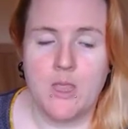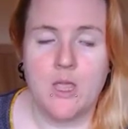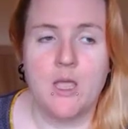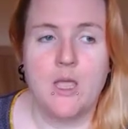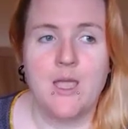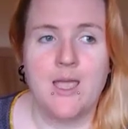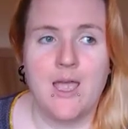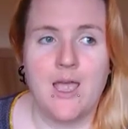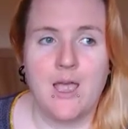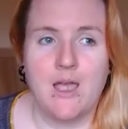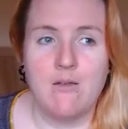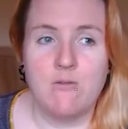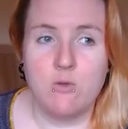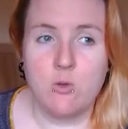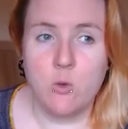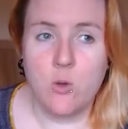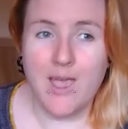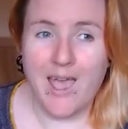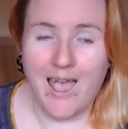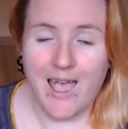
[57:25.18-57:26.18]
If you
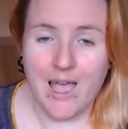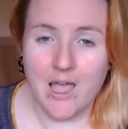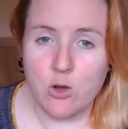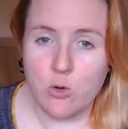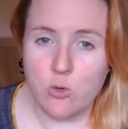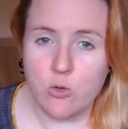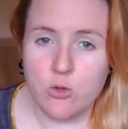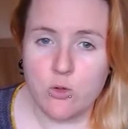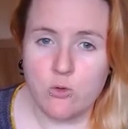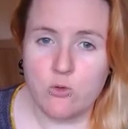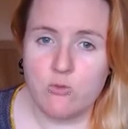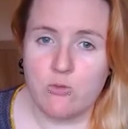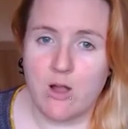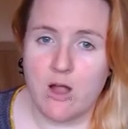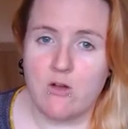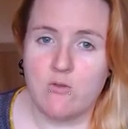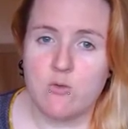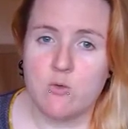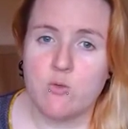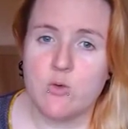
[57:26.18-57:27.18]
cannot use
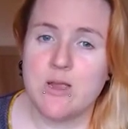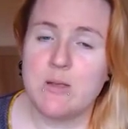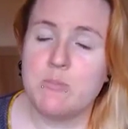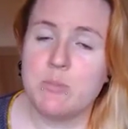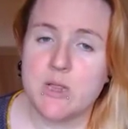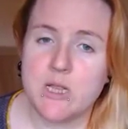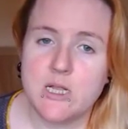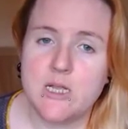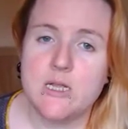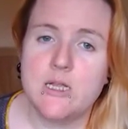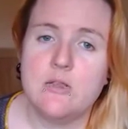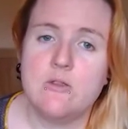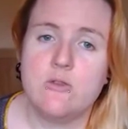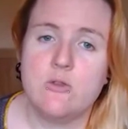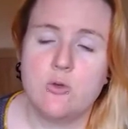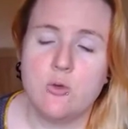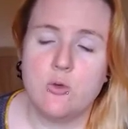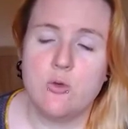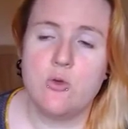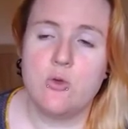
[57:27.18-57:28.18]
Ravelry, please do
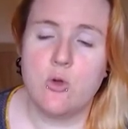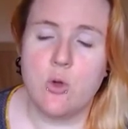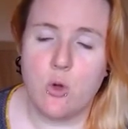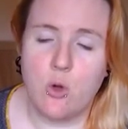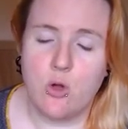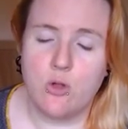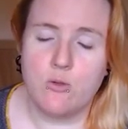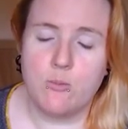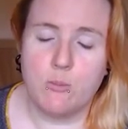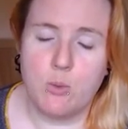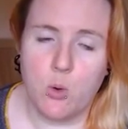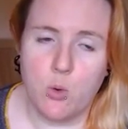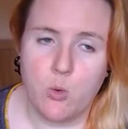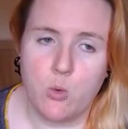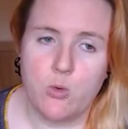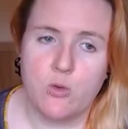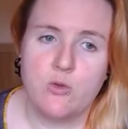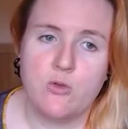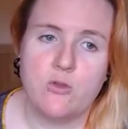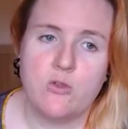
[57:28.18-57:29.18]
not
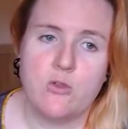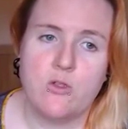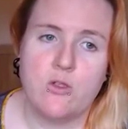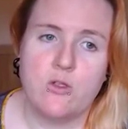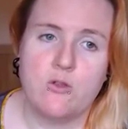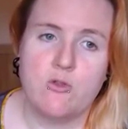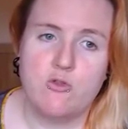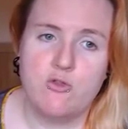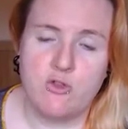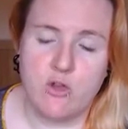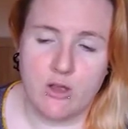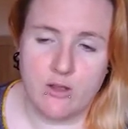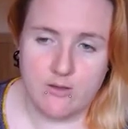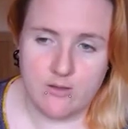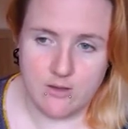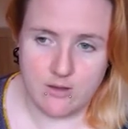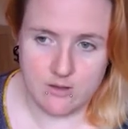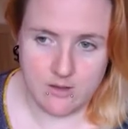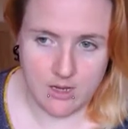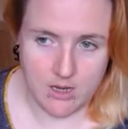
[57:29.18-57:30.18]
post just to
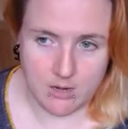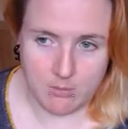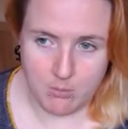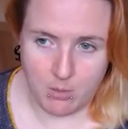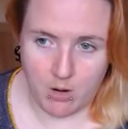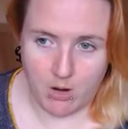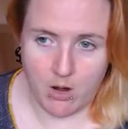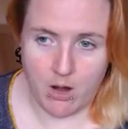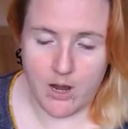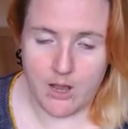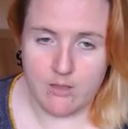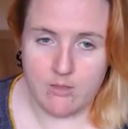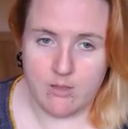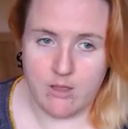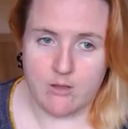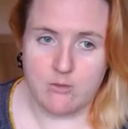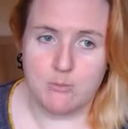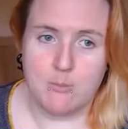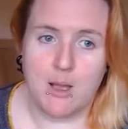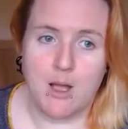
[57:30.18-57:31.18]
take part in this
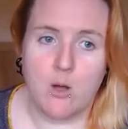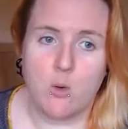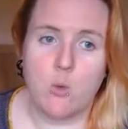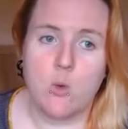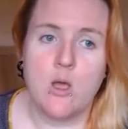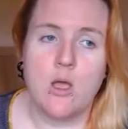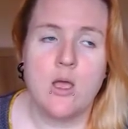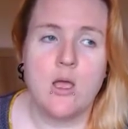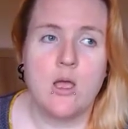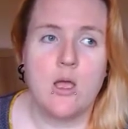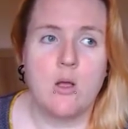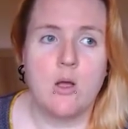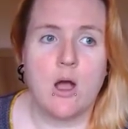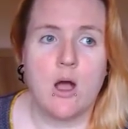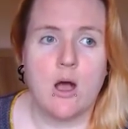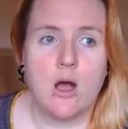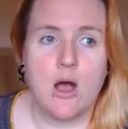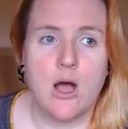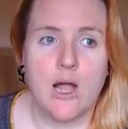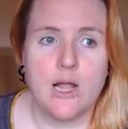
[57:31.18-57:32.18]
mal. I
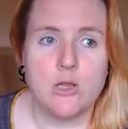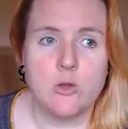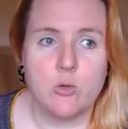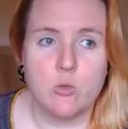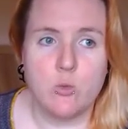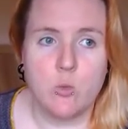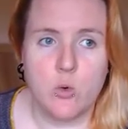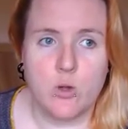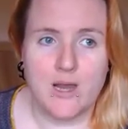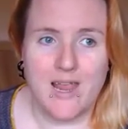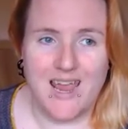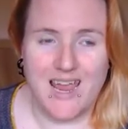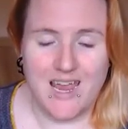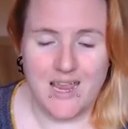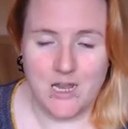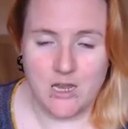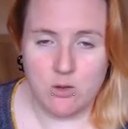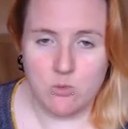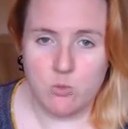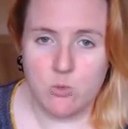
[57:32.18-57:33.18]
don't want
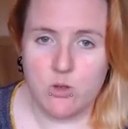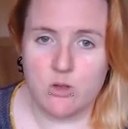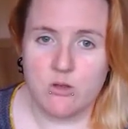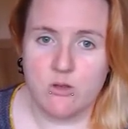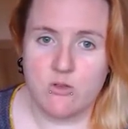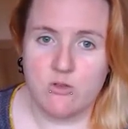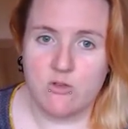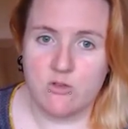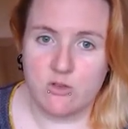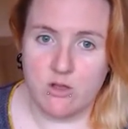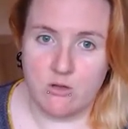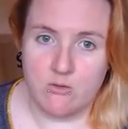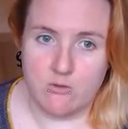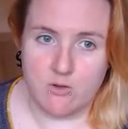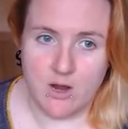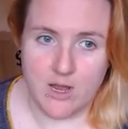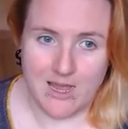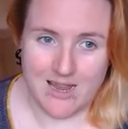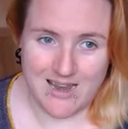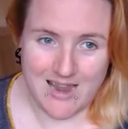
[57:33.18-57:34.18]
anyone suffering in
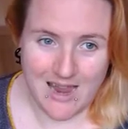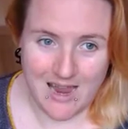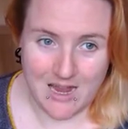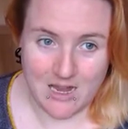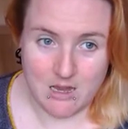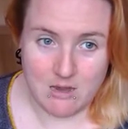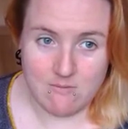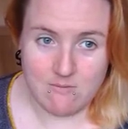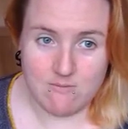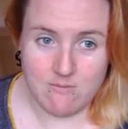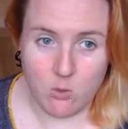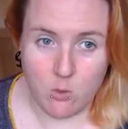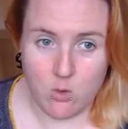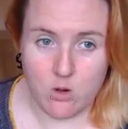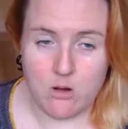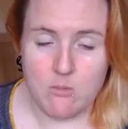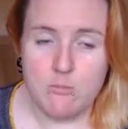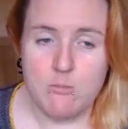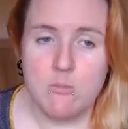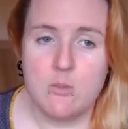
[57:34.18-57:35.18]
any form
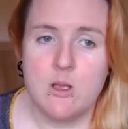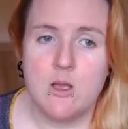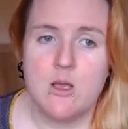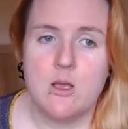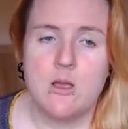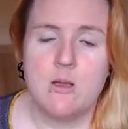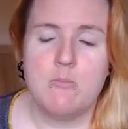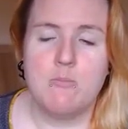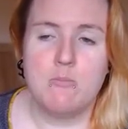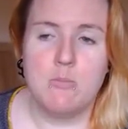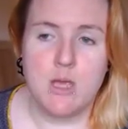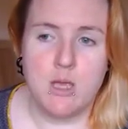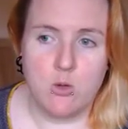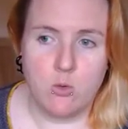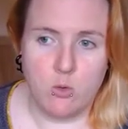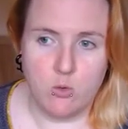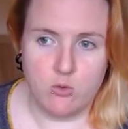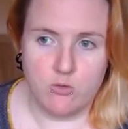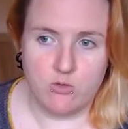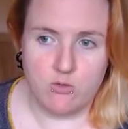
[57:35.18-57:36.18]
because
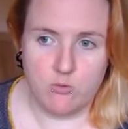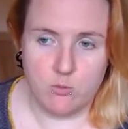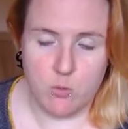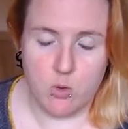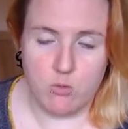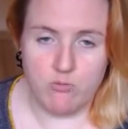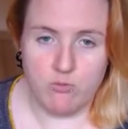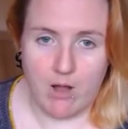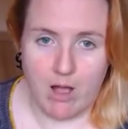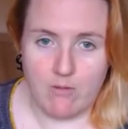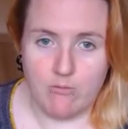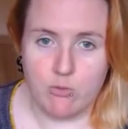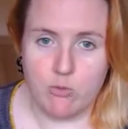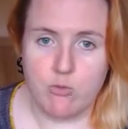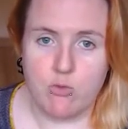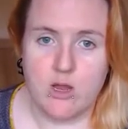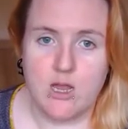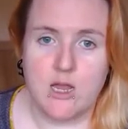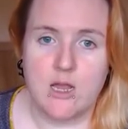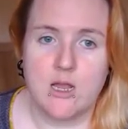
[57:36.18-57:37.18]
of what Ravelry
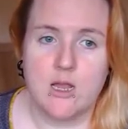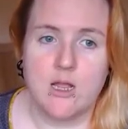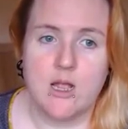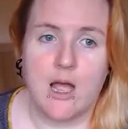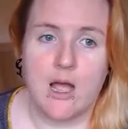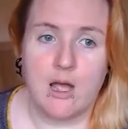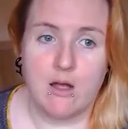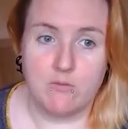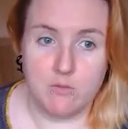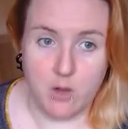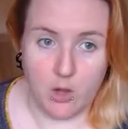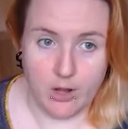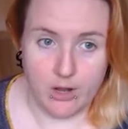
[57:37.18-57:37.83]
have done.